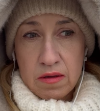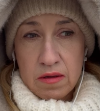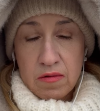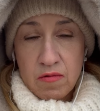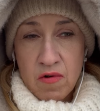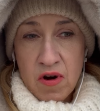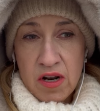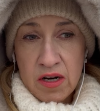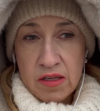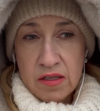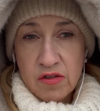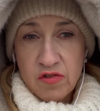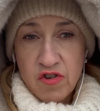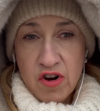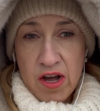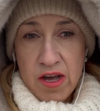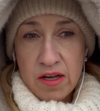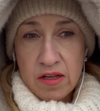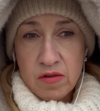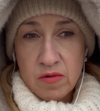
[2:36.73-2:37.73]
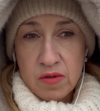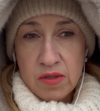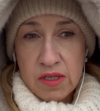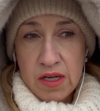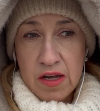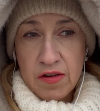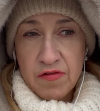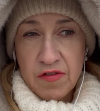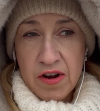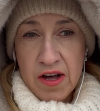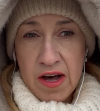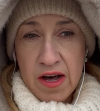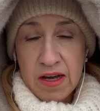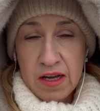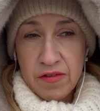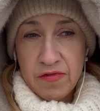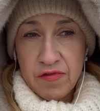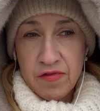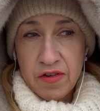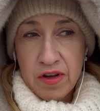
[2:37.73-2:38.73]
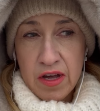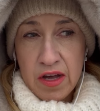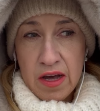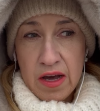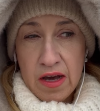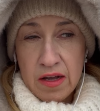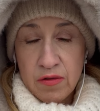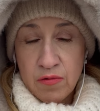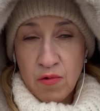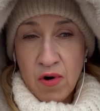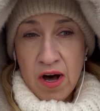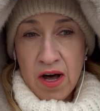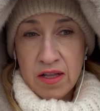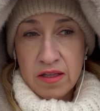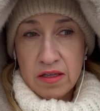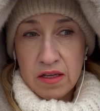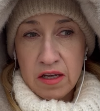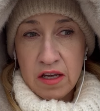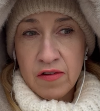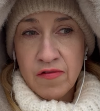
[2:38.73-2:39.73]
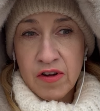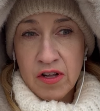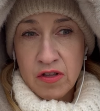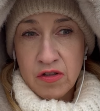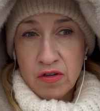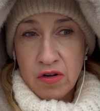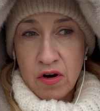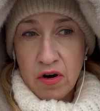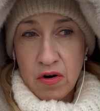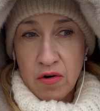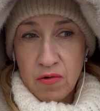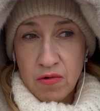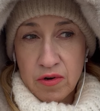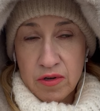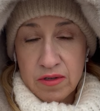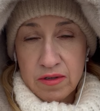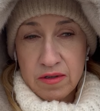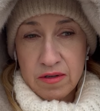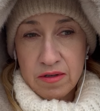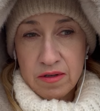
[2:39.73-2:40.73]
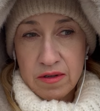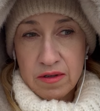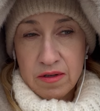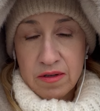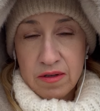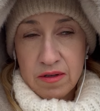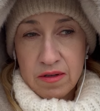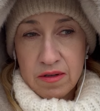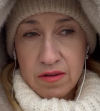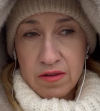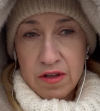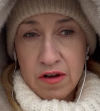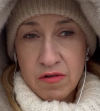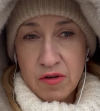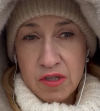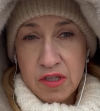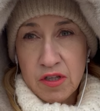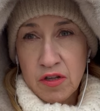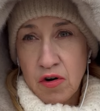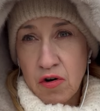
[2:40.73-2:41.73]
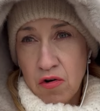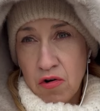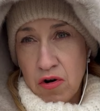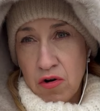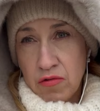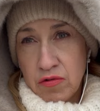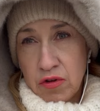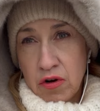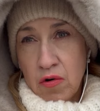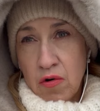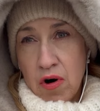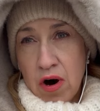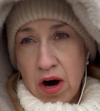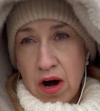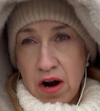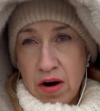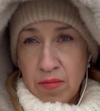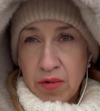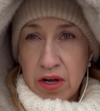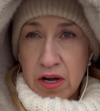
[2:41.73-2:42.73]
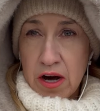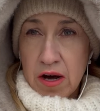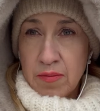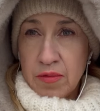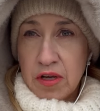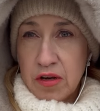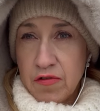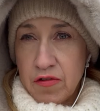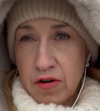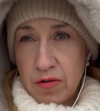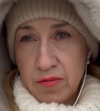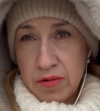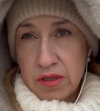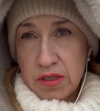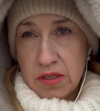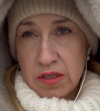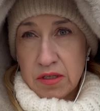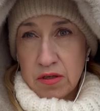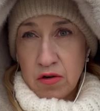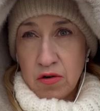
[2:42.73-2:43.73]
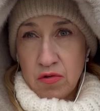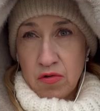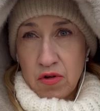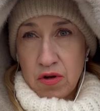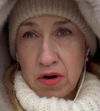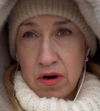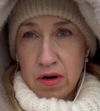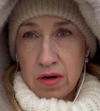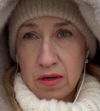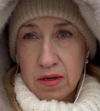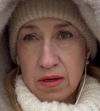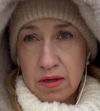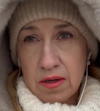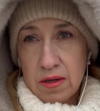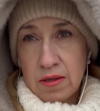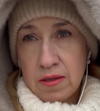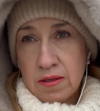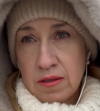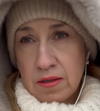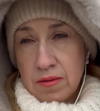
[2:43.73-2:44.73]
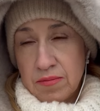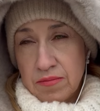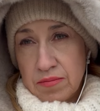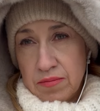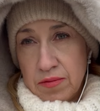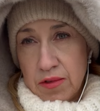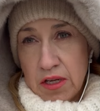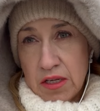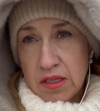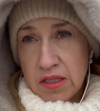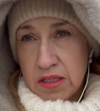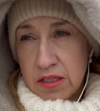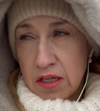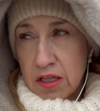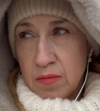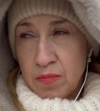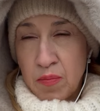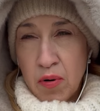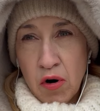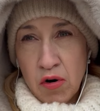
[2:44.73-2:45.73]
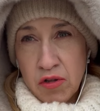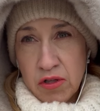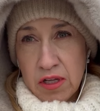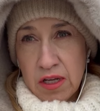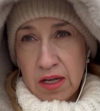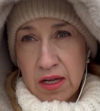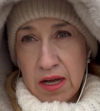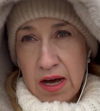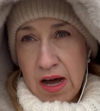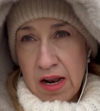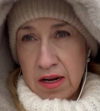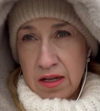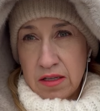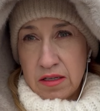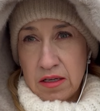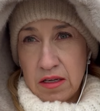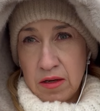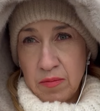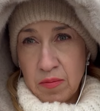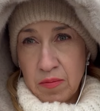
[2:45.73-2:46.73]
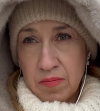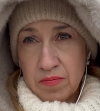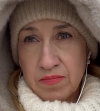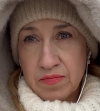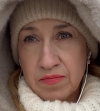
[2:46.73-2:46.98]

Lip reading: One is trying to save life, and one, even though there is no harm coming from this soldier, is still pointing gun at him.